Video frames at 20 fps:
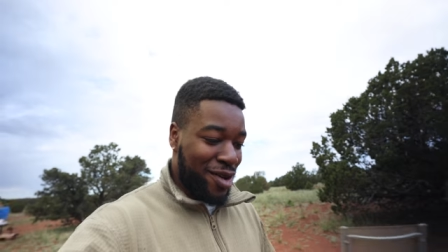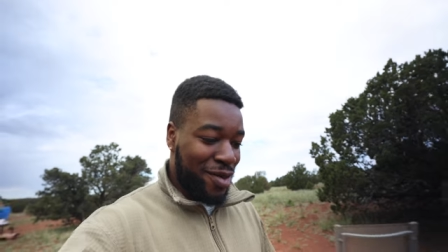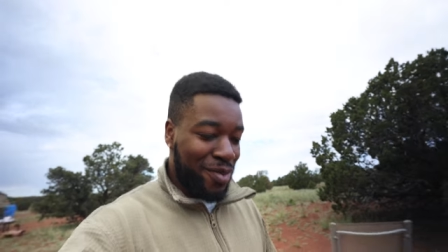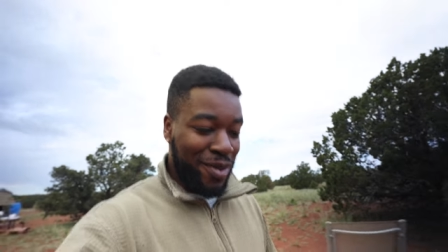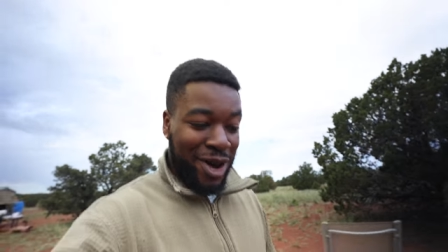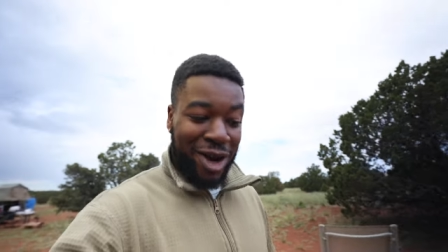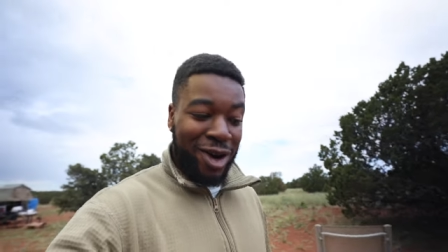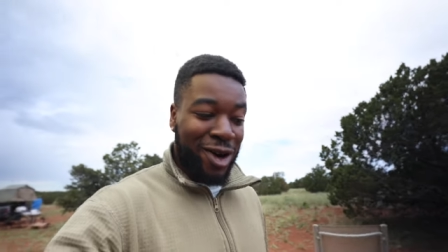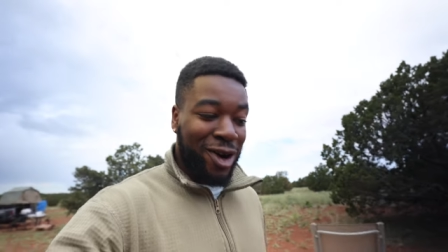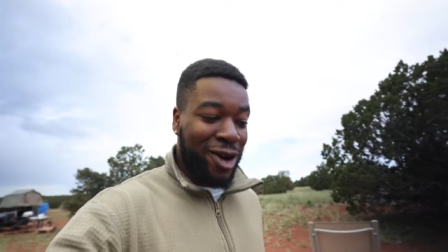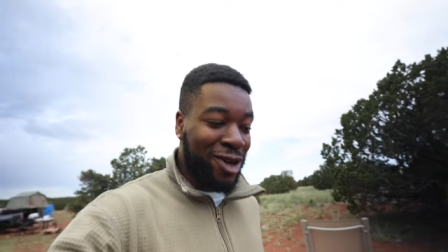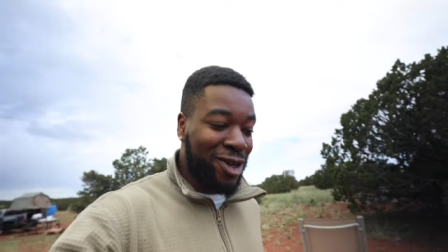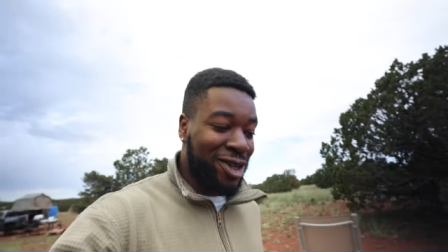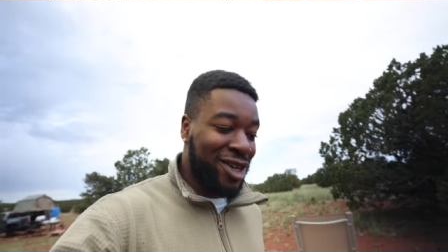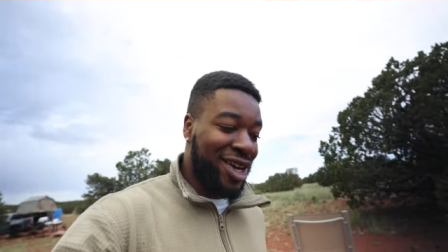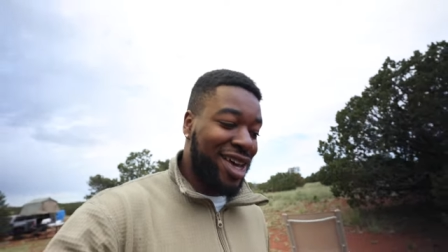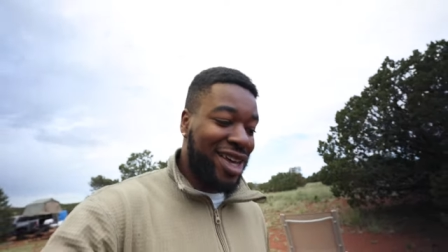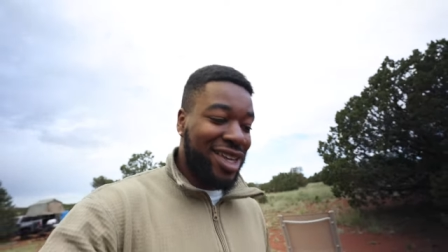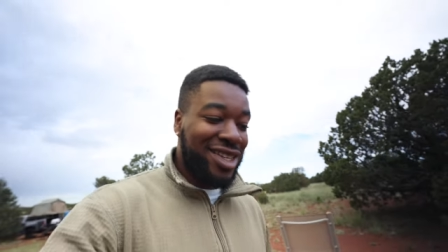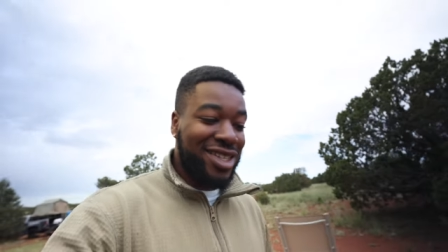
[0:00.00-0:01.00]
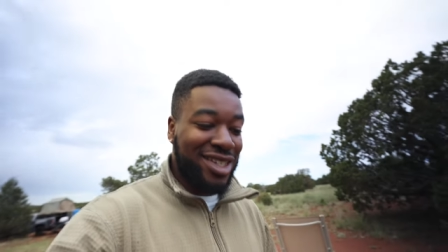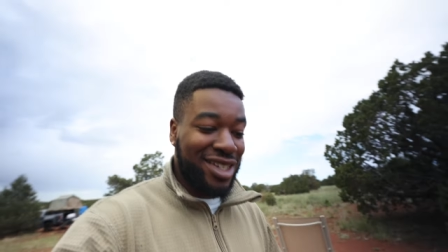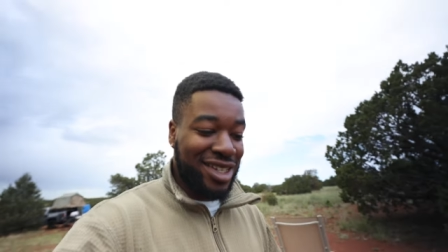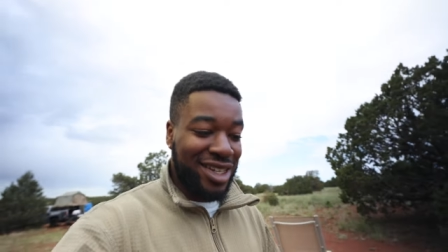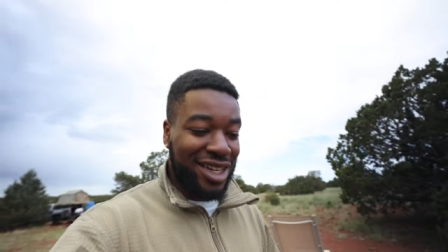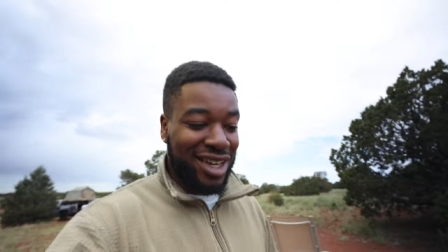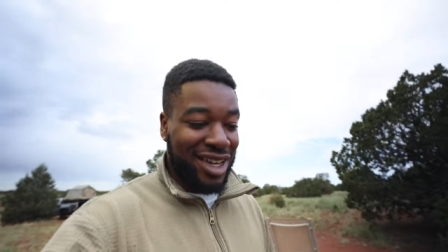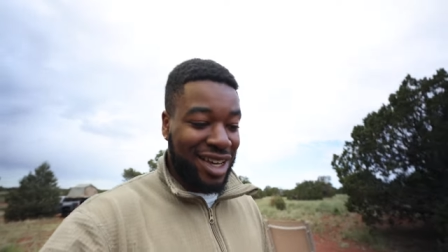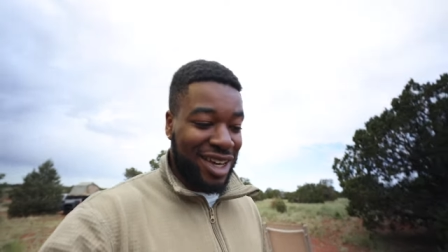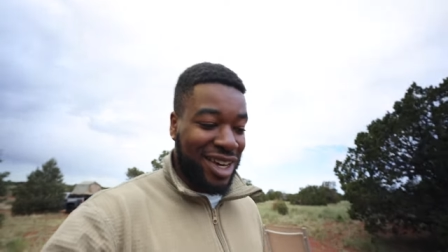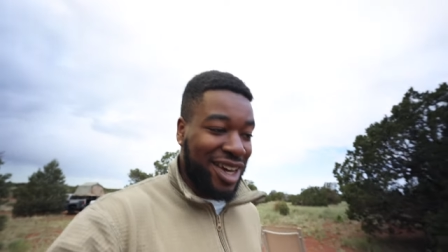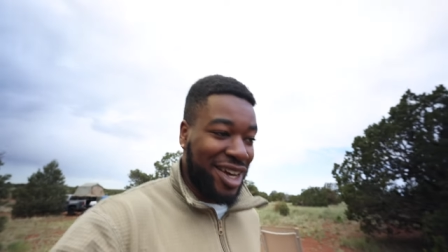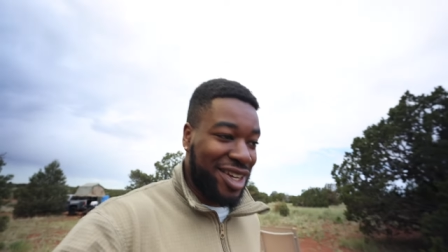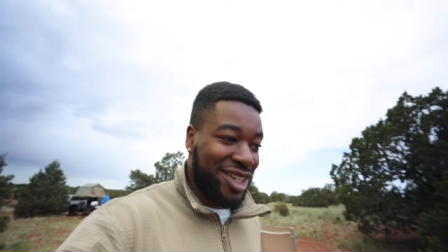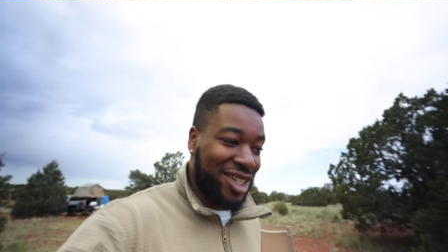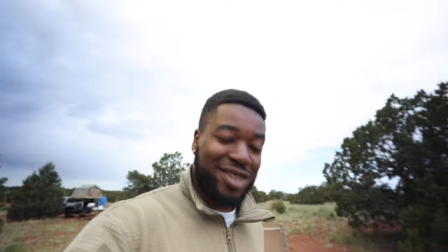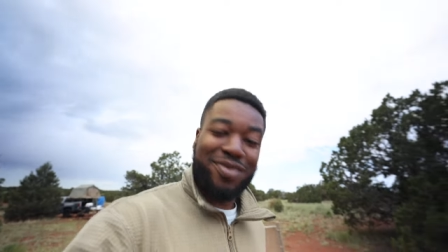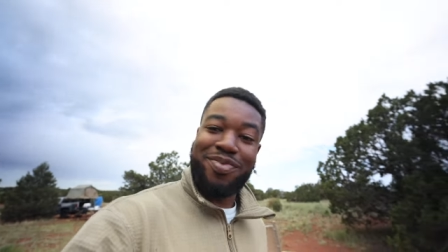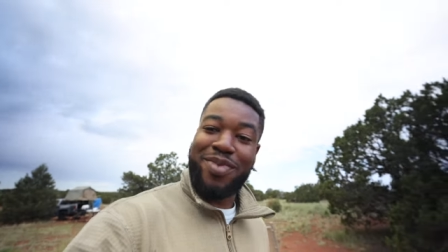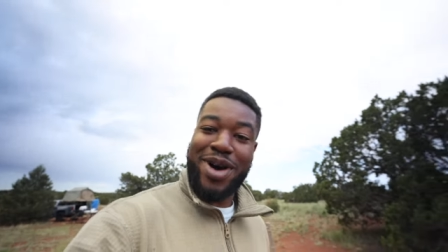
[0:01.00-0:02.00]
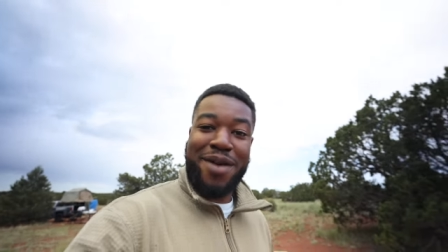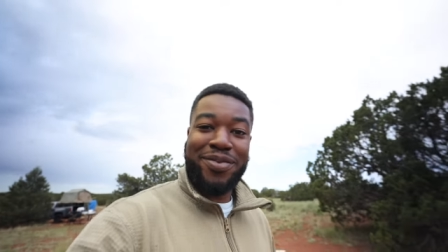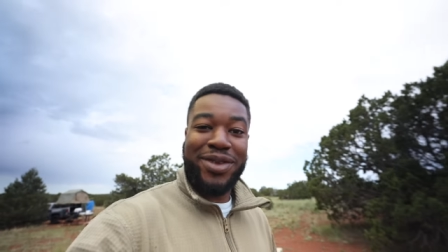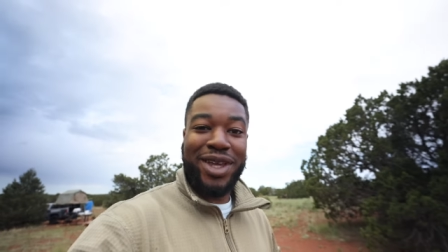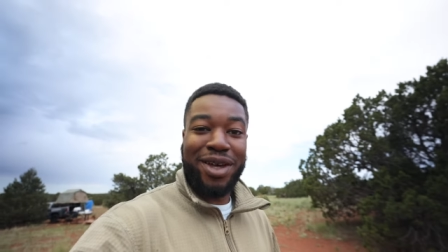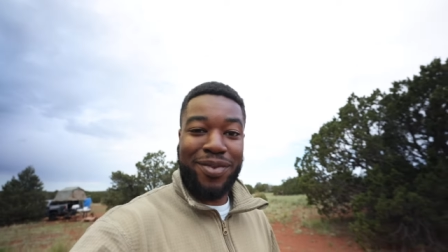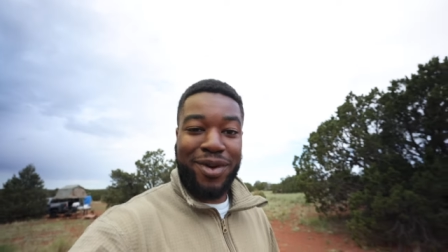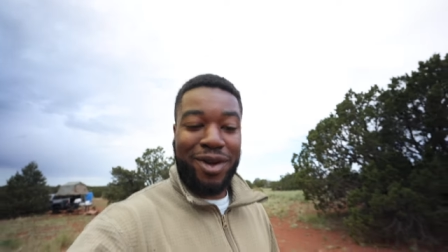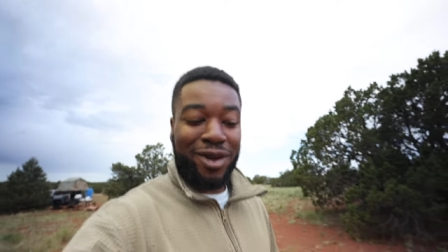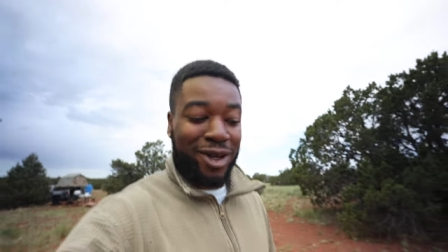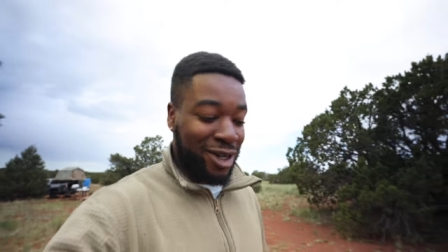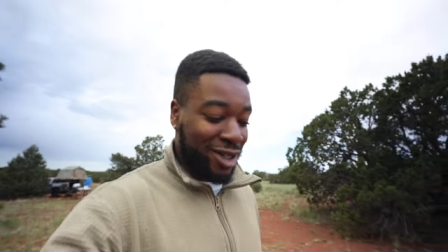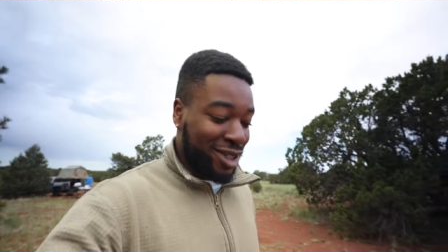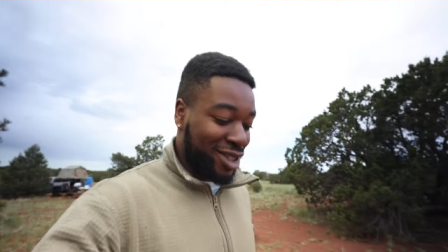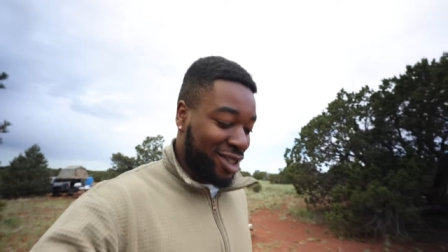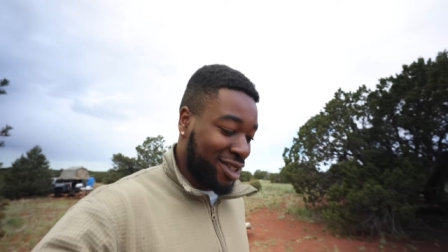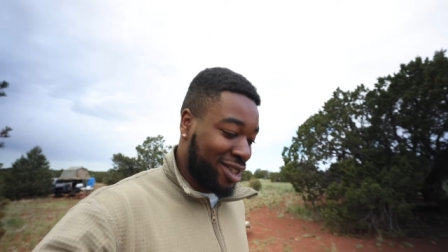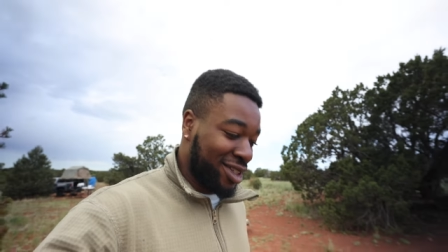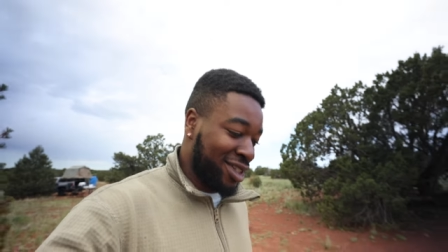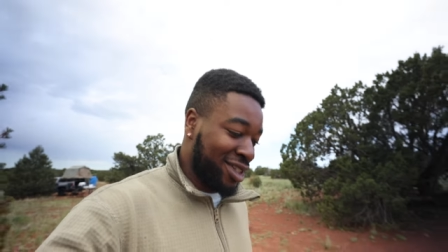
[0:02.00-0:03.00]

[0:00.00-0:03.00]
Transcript: my girl and he just popped up on us.